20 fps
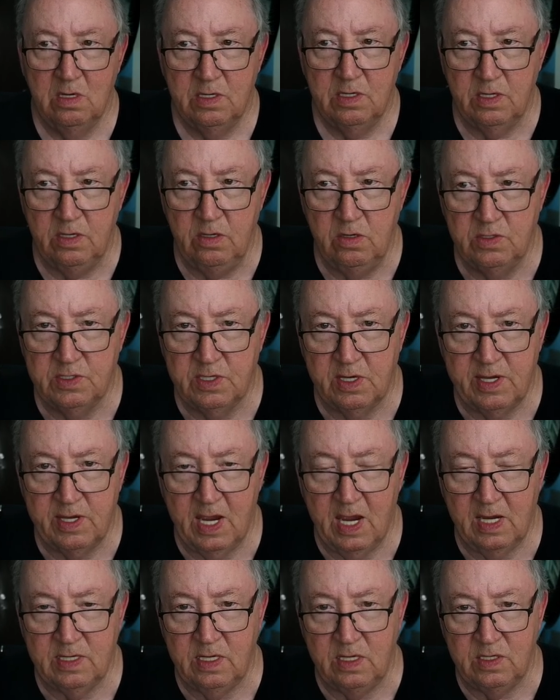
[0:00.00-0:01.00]
to use the
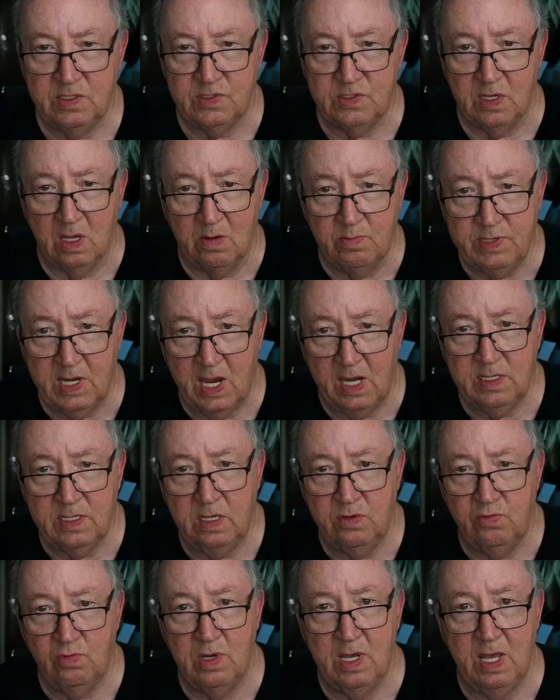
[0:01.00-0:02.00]
taxis. Some
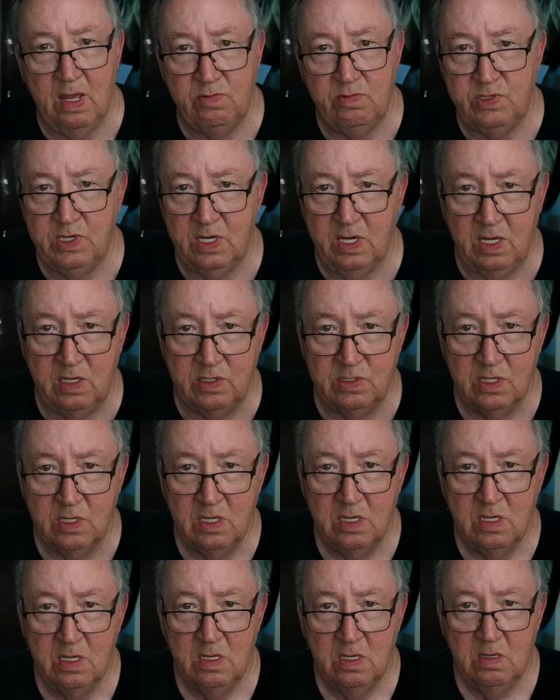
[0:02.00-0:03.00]
taxis will have change,
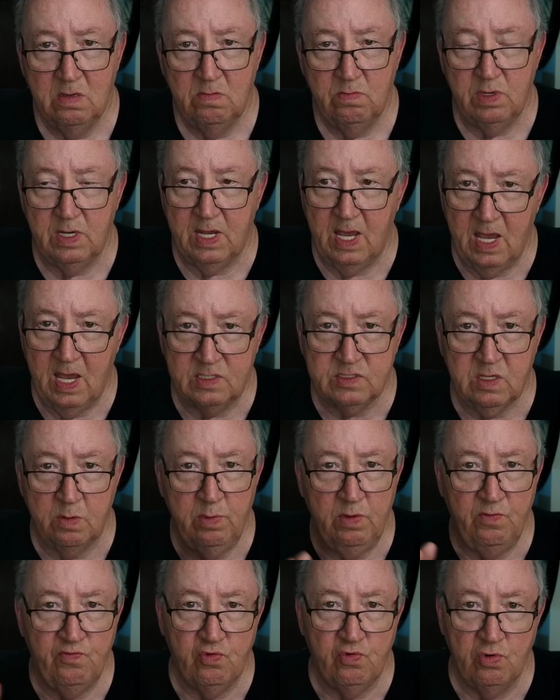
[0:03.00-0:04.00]
but ask them
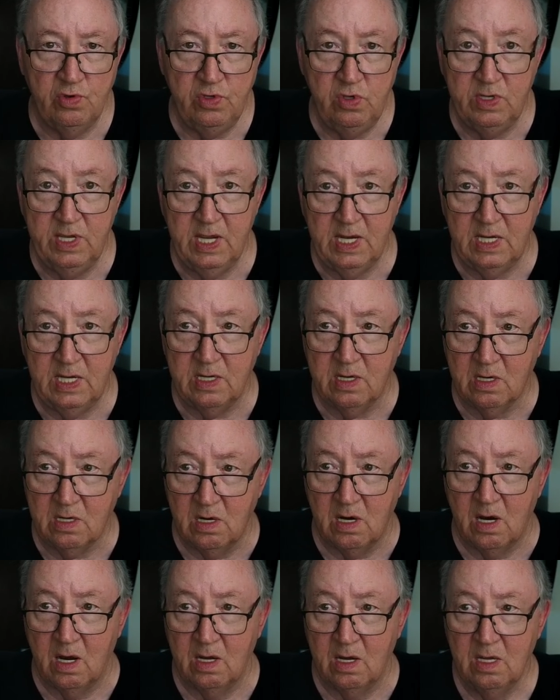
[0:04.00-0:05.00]
before you get in the
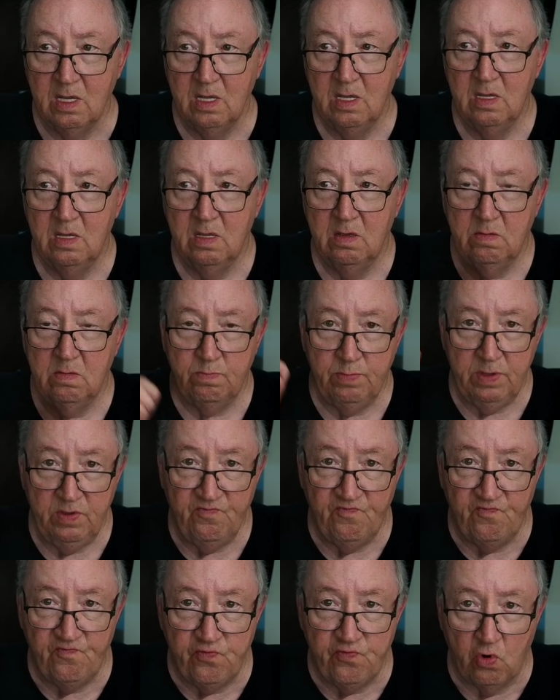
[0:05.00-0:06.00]
car.
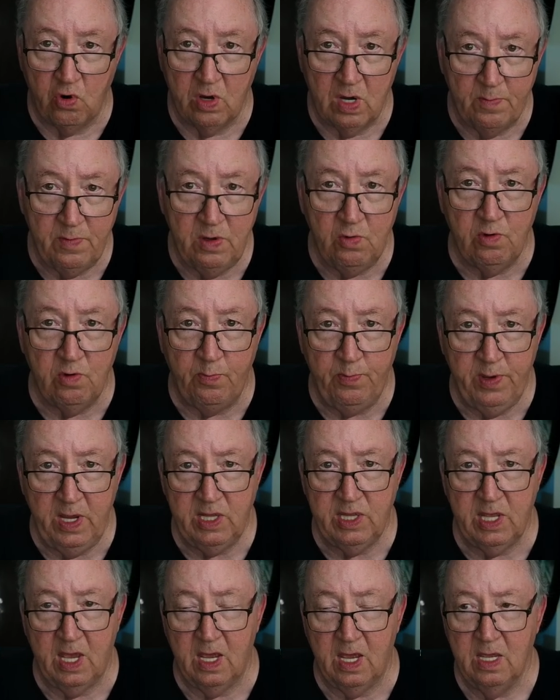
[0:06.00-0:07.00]
Before, let me
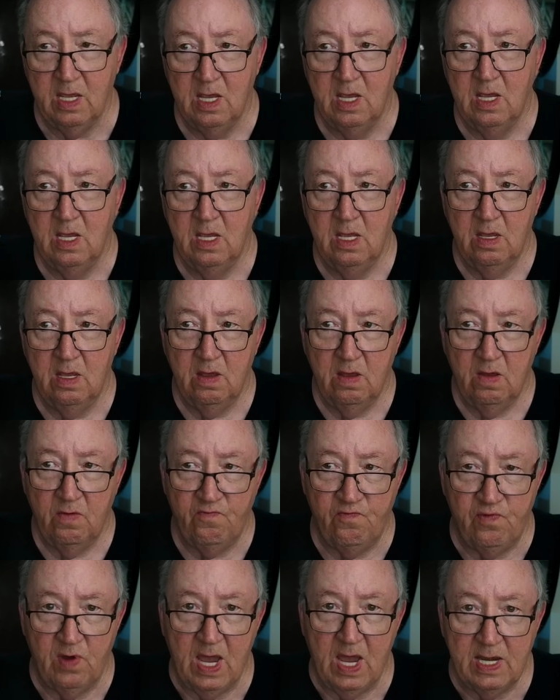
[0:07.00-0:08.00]
repeat that.
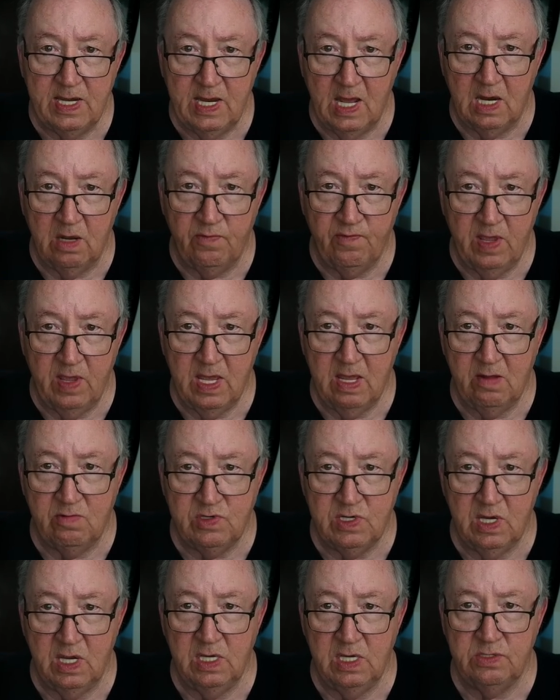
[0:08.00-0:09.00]
Find out if they have
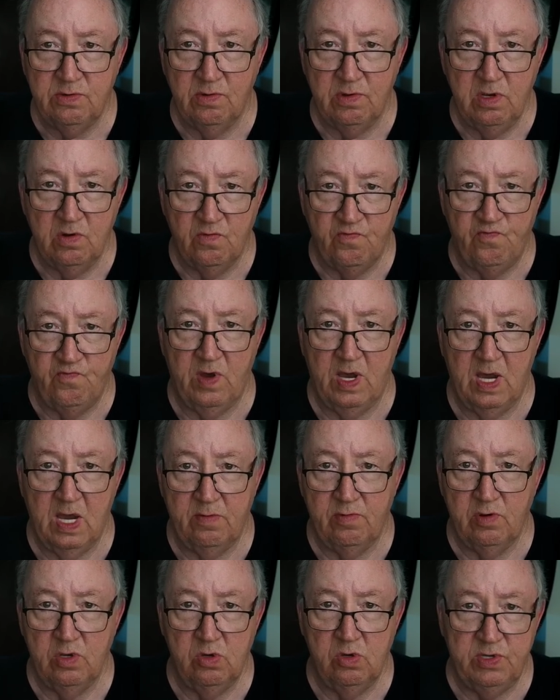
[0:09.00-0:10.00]
change for your
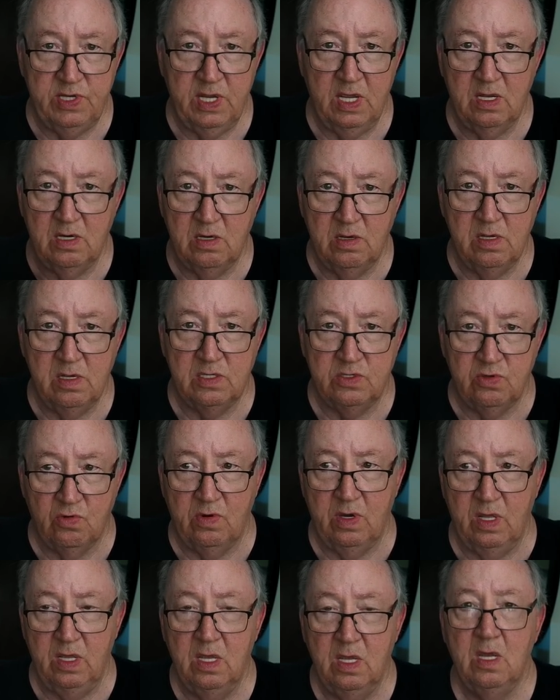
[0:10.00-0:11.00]
5 or your 10 or your
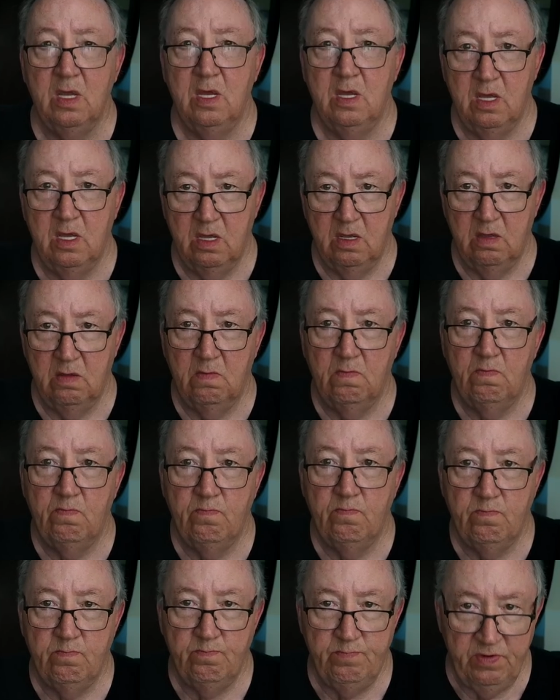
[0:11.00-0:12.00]
20
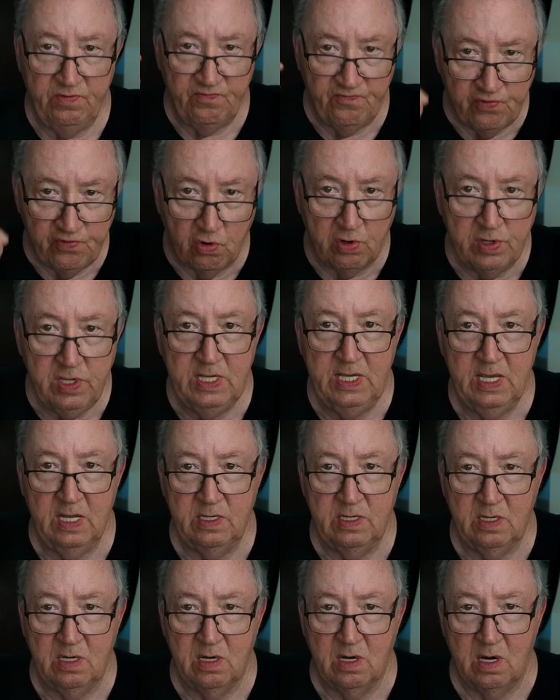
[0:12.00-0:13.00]
before you get
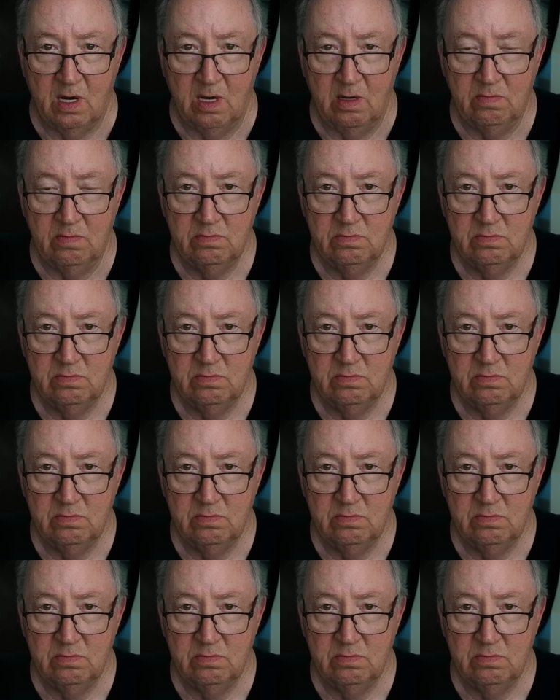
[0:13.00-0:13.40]
in the car.